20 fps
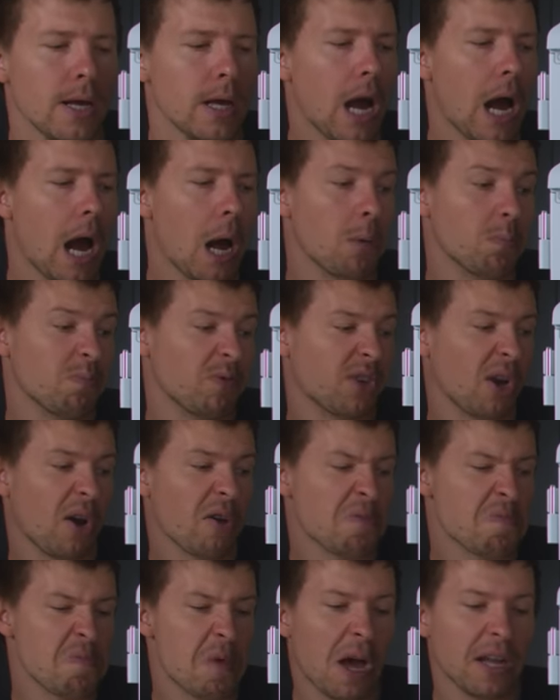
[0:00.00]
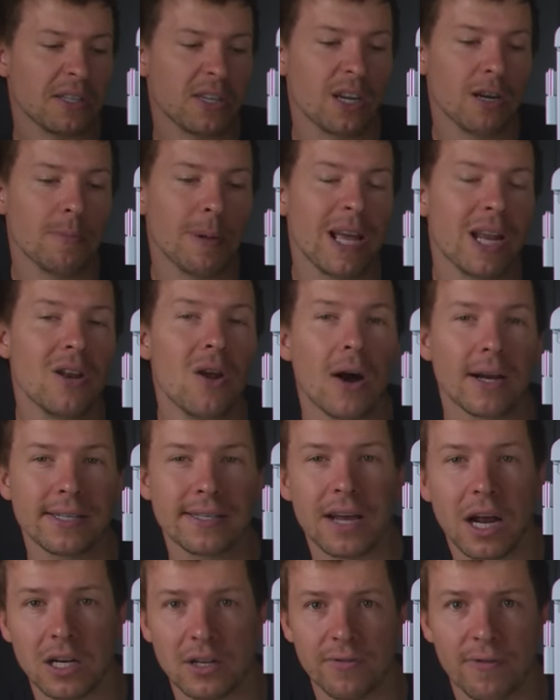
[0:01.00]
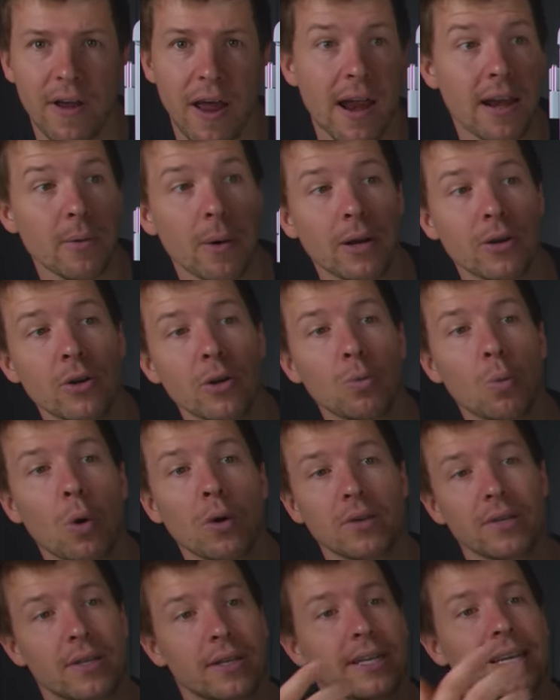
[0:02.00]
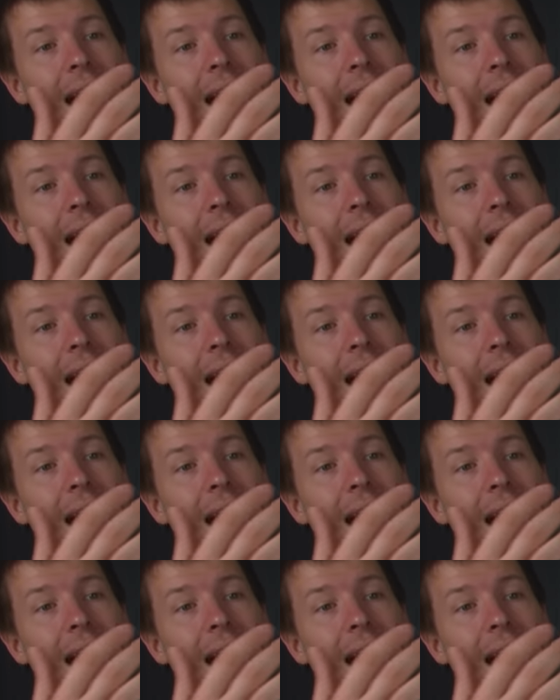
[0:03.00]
Uh, so that's gonna be a nice touch for anyone who wants